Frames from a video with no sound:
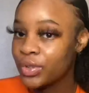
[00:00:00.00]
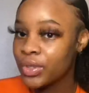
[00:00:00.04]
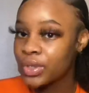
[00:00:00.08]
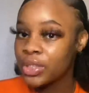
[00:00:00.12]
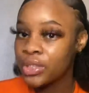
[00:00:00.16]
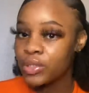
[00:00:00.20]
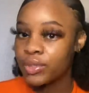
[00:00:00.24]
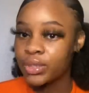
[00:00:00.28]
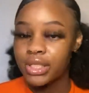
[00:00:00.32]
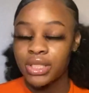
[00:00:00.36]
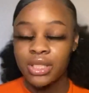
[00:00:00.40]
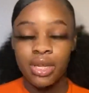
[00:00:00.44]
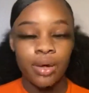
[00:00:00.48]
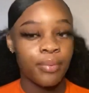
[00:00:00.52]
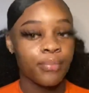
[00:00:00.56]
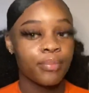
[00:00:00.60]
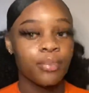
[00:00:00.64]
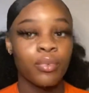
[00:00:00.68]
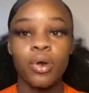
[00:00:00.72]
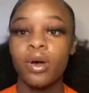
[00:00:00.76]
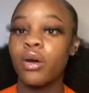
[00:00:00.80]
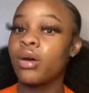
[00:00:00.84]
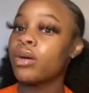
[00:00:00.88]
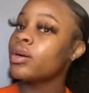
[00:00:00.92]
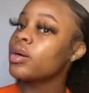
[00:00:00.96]
story time
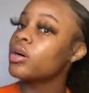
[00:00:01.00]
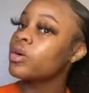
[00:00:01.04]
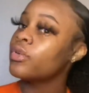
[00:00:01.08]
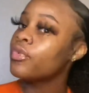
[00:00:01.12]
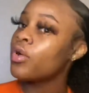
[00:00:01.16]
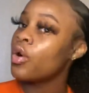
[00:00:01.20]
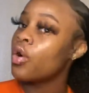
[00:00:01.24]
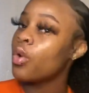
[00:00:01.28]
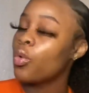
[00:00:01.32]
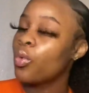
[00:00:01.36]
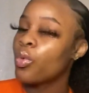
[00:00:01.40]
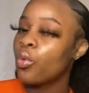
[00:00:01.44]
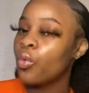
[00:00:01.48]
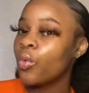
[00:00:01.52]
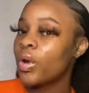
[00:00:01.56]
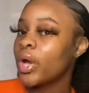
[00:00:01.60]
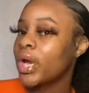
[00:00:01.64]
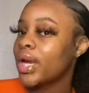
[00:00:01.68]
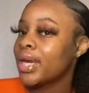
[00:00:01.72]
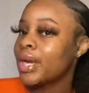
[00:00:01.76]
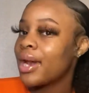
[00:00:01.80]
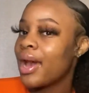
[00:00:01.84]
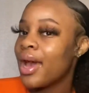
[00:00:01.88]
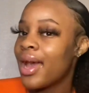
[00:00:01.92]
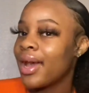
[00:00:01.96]
of
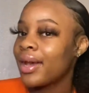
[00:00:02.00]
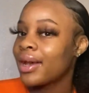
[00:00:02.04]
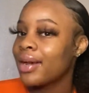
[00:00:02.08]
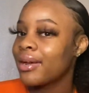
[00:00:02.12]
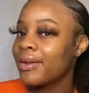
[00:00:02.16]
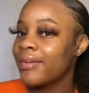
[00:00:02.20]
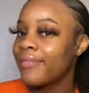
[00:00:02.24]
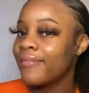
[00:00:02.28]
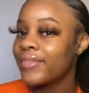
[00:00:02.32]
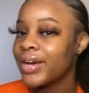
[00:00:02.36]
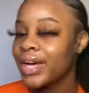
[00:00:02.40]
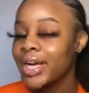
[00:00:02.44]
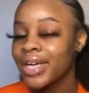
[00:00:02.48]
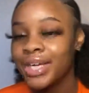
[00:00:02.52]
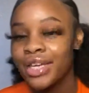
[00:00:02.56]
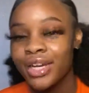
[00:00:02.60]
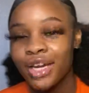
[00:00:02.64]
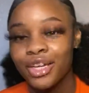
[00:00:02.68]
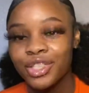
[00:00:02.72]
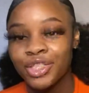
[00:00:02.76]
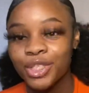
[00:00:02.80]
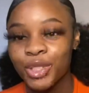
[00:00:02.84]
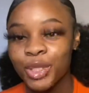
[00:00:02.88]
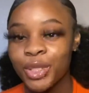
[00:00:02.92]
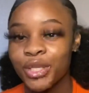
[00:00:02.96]
when I had gotten a fight in
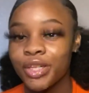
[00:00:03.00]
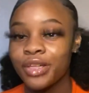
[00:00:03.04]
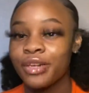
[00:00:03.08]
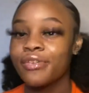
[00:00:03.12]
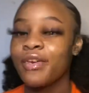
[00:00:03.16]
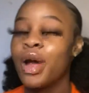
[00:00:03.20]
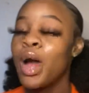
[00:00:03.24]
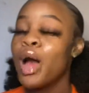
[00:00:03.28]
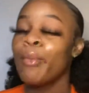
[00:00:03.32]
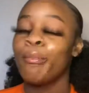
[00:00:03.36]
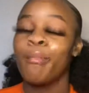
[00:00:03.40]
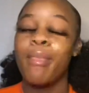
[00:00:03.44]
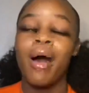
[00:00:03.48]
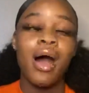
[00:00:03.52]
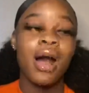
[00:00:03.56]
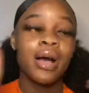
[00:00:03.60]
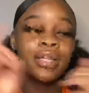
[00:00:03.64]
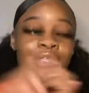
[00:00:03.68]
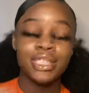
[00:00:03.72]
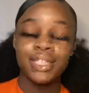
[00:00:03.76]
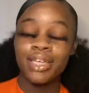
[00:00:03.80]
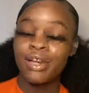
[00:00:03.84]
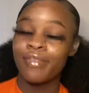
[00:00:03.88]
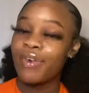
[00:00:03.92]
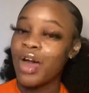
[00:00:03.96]
alternative, my
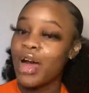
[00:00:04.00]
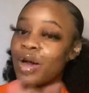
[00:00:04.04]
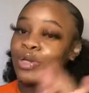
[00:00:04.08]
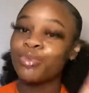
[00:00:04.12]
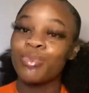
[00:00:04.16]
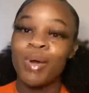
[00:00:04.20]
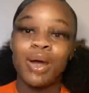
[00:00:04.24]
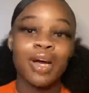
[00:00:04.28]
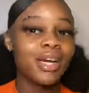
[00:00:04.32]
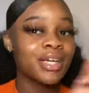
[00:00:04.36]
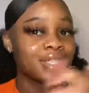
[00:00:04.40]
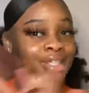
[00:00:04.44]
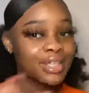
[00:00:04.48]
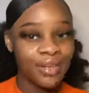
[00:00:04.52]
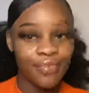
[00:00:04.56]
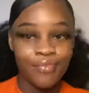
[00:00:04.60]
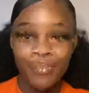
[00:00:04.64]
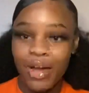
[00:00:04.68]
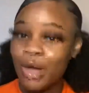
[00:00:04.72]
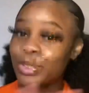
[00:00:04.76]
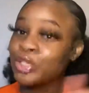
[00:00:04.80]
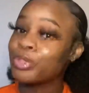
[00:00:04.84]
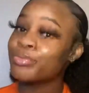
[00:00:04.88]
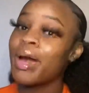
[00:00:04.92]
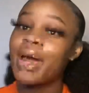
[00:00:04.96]
auntie could vouch, my cousin could
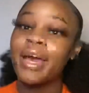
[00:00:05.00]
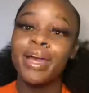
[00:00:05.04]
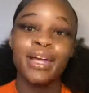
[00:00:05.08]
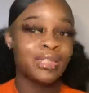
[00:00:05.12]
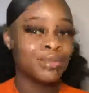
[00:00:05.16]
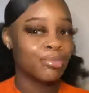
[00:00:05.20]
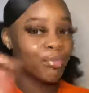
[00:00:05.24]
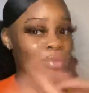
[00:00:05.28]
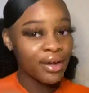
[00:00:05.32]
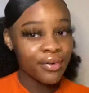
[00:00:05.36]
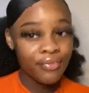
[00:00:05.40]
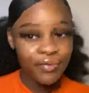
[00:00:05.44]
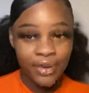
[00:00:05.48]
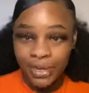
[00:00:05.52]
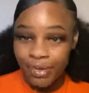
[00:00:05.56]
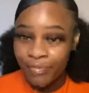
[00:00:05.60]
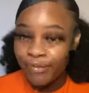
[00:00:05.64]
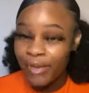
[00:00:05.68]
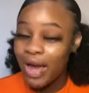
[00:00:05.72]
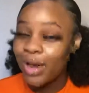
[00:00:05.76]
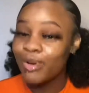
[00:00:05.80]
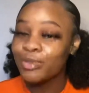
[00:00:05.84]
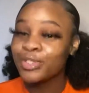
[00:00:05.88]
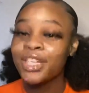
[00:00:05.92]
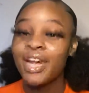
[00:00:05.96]
vouch, my ex-boyfriend could
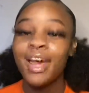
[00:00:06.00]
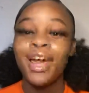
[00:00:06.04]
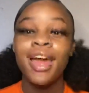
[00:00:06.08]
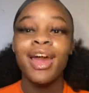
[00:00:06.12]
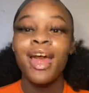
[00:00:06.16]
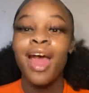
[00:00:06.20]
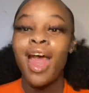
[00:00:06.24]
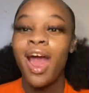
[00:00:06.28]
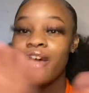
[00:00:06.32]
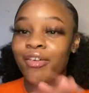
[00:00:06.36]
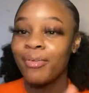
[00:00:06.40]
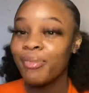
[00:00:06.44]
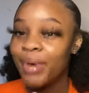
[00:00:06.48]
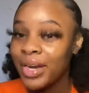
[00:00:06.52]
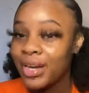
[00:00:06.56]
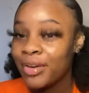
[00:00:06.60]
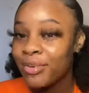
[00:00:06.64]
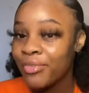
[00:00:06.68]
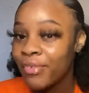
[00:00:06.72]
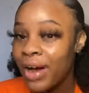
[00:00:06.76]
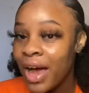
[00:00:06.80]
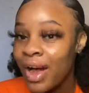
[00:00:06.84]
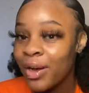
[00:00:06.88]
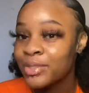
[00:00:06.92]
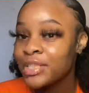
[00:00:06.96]
vouch, everybody could
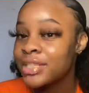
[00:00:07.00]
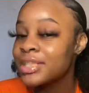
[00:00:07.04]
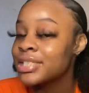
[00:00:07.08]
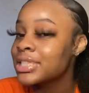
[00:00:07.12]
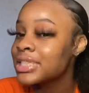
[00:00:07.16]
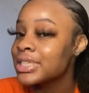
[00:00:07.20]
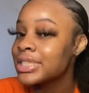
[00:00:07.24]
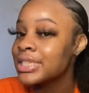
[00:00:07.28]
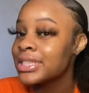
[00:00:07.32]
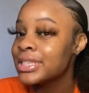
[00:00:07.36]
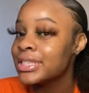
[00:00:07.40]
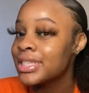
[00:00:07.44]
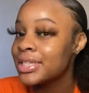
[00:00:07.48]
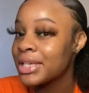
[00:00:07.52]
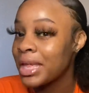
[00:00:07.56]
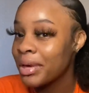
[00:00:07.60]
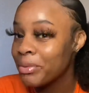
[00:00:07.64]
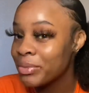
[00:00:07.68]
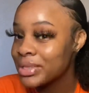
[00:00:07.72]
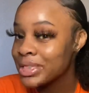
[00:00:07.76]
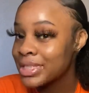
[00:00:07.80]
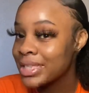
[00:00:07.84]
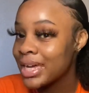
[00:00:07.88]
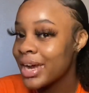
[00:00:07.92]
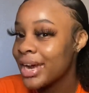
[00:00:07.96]
vouch because they
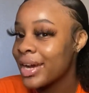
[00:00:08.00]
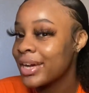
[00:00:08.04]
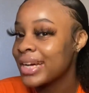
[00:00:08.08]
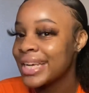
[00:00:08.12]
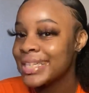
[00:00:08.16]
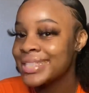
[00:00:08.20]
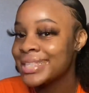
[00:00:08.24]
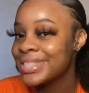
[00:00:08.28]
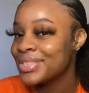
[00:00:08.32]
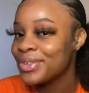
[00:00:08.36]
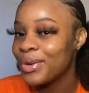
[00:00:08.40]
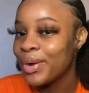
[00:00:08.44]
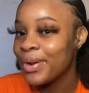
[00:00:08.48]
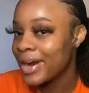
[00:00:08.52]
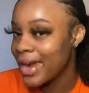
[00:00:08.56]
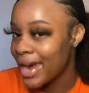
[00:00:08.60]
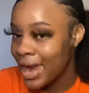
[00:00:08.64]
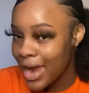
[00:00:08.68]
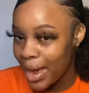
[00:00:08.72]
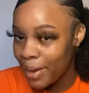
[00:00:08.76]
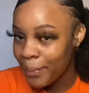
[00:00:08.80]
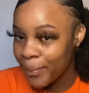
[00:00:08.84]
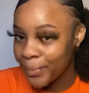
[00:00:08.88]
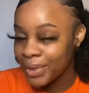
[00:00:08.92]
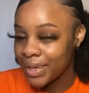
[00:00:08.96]
was there, they seen all that
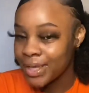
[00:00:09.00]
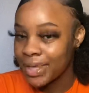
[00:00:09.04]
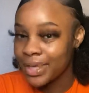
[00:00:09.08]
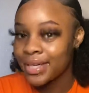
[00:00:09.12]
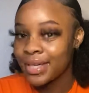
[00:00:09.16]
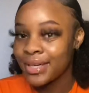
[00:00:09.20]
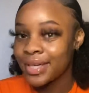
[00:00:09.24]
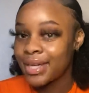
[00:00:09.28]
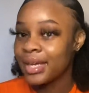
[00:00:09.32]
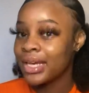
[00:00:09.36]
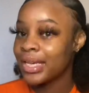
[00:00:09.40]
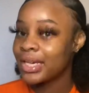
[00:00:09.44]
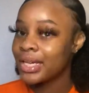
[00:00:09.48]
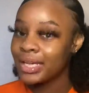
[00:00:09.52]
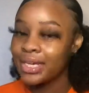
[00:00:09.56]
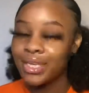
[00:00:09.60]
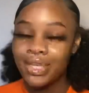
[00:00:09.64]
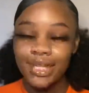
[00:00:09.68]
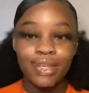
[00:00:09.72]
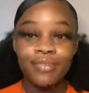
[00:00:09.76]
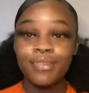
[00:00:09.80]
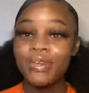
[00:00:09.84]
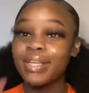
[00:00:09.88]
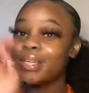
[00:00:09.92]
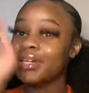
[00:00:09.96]
happen. And
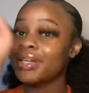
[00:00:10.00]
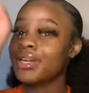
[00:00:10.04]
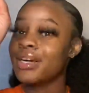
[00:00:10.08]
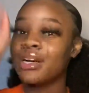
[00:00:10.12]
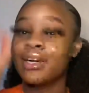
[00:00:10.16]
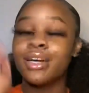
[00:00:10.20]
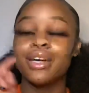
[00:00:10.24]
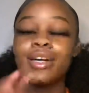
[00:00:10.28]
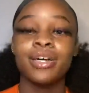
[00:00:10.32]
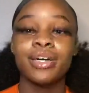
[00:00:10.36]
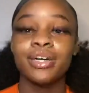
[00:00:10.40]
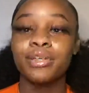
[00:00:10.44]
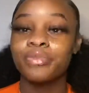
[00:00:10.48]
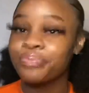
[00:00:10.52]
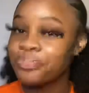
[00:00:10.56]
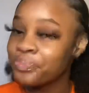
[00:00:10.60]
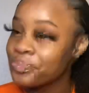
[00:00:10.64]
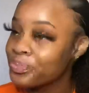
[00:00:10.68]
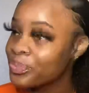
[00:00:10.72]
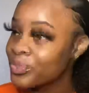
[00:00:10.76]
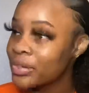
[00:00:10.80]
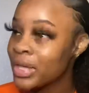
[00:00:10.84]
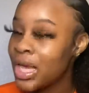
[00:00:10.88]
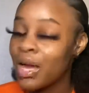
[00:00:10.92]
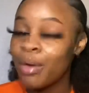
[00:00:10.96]
even
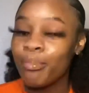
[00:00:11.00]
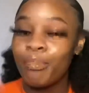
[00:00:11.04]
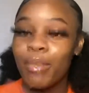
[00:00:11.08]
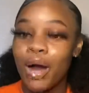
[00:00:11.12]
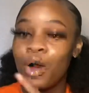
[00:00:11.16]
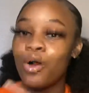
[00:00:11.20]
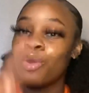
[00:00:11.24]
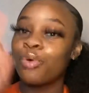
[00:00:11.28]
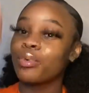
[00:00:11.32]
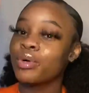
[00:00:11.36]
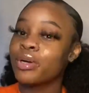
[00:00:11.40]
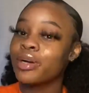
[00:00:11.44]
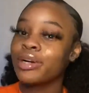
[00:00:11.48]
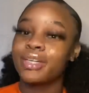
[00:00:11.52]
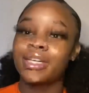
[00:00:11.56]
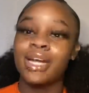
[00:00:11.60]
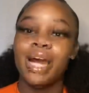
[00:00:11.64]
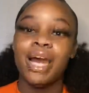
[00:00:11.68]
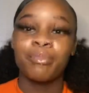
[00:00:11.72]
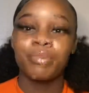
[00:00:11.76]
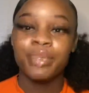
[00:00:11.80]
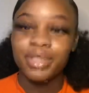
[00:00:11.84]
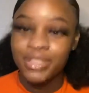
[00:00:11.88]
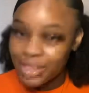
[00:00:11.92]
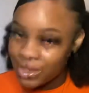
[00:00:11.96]
my homegirl
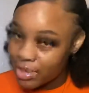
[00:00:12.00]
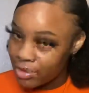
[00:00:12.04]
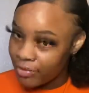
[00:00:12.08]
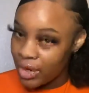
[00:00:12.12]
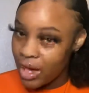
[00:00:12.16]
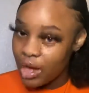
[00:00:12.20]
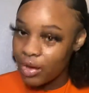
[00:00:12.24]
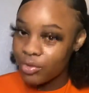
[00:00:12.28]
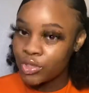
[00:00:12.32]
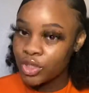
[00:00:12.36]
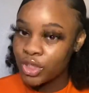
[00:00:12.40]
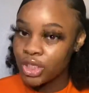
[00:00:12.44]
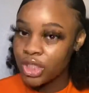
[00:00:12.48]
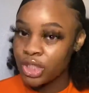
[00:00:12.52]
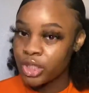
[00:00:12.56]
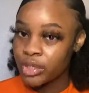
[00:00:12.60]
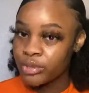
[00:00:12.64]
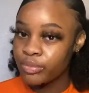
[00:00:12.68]
Diamond, she could vouch.